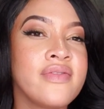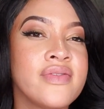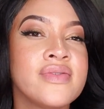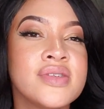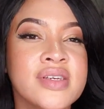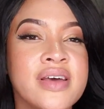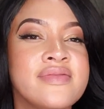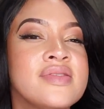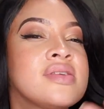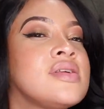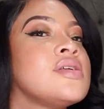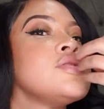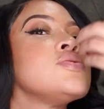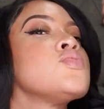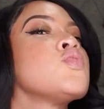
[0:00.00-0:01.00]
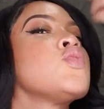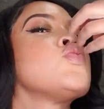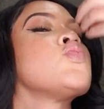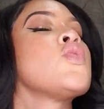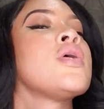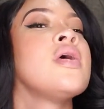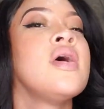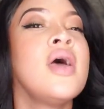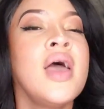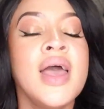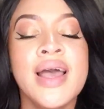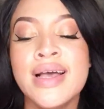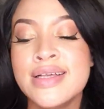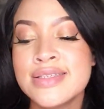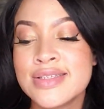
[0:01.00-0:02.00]
chef's kiss
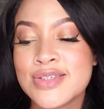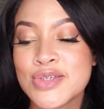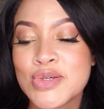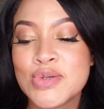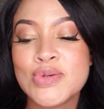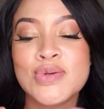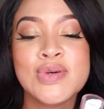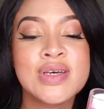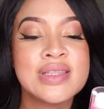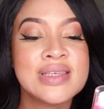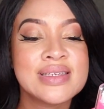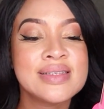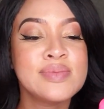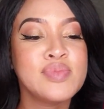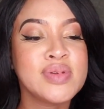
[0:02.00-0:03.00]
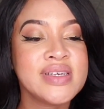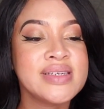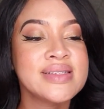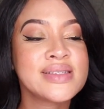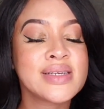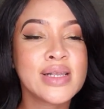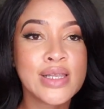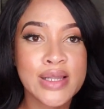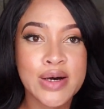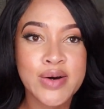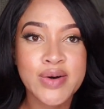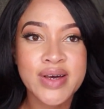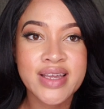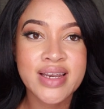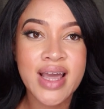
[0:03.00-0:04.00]
to this Bliss
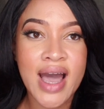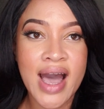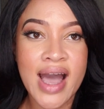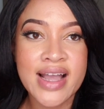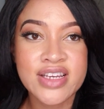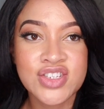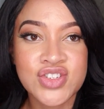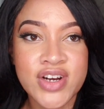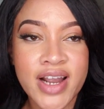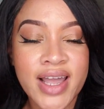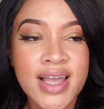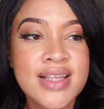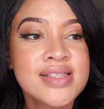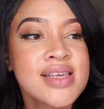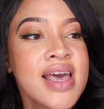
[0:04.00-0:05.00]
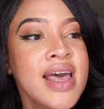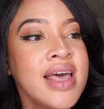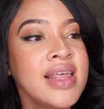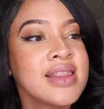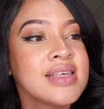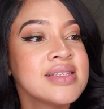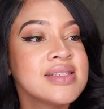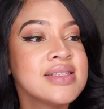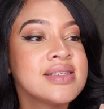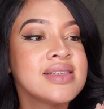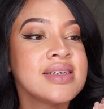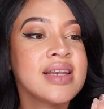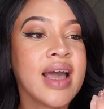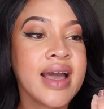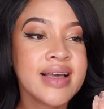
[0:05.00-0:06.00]
Glow and Hydrate. This is a
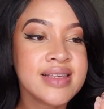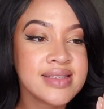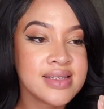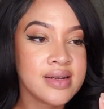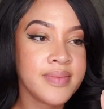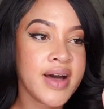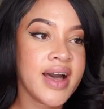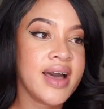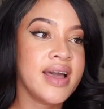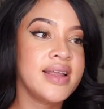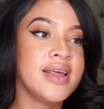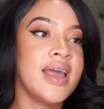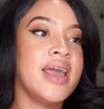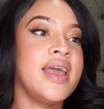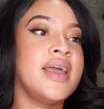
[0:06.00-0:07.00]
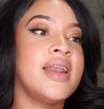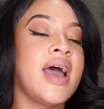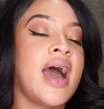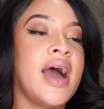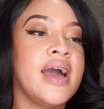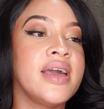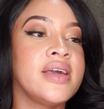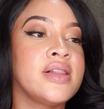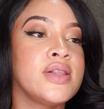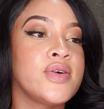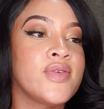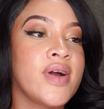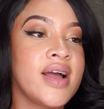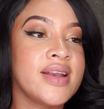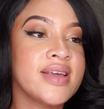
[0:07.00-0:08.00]
niacinamide and
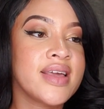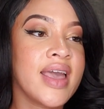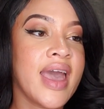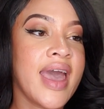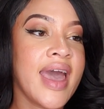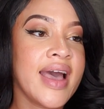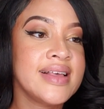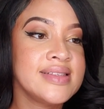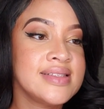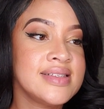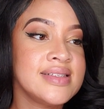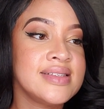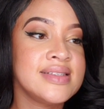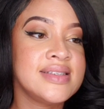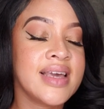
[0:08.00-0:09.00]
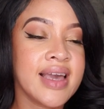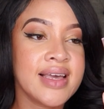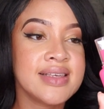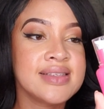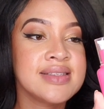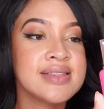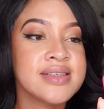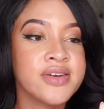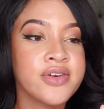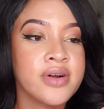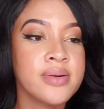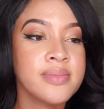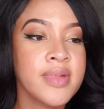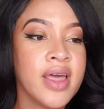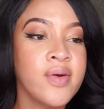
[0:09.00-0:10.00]
hyaluronic acid day
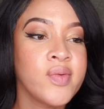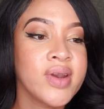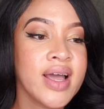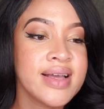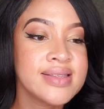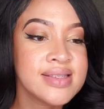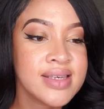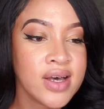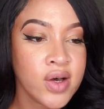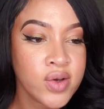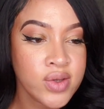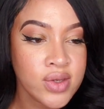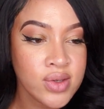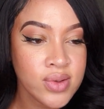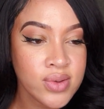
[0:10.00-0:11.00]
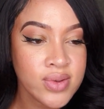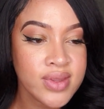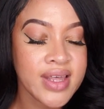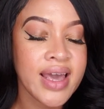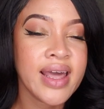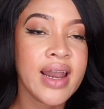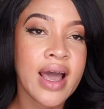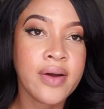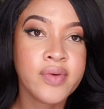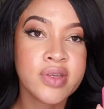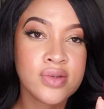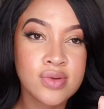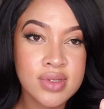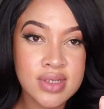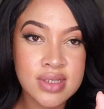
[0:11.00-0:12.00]
serum. And when I tell you that I would
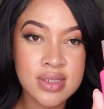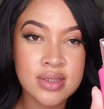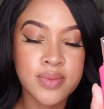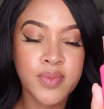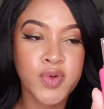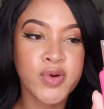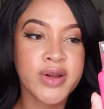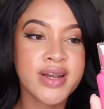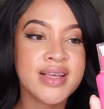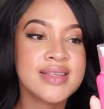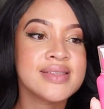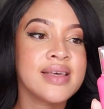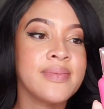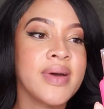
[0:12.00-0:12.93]
use this in the mornings and